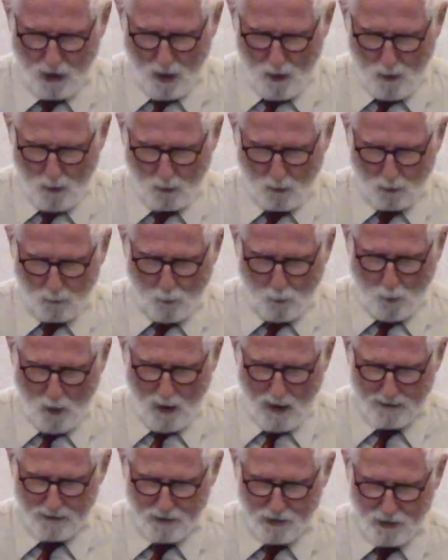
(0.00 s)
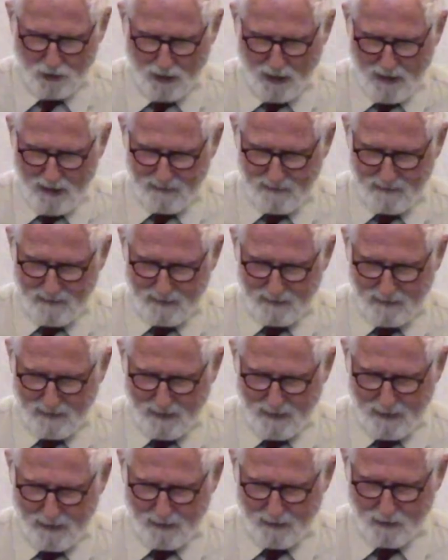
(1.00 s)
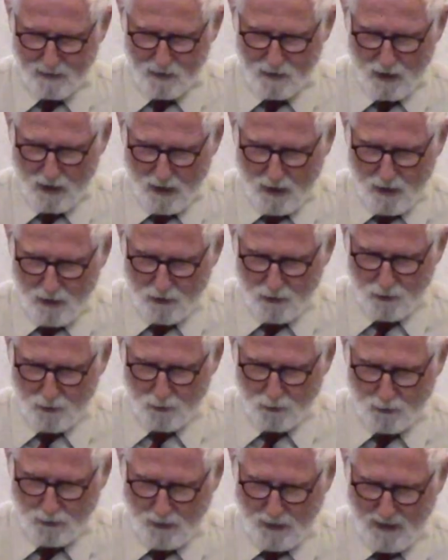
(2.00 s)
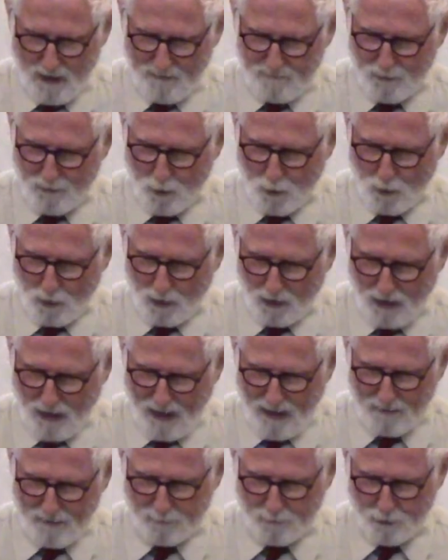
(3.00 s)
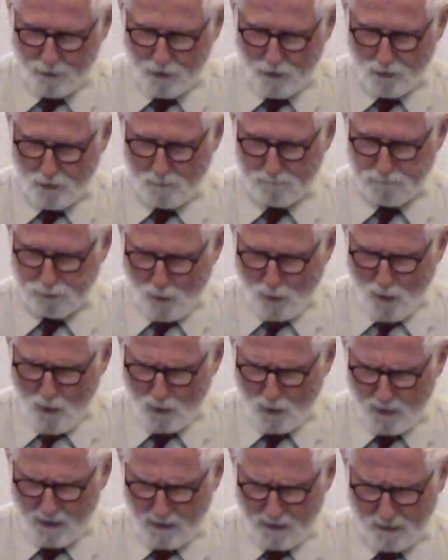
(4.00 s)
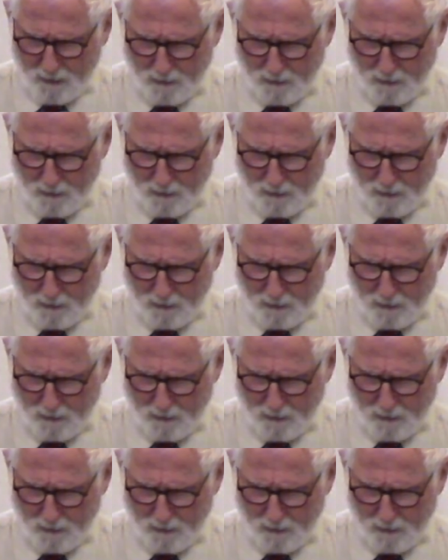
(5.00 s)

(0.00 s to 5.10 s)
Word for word: or watch the things you gave your life to broken,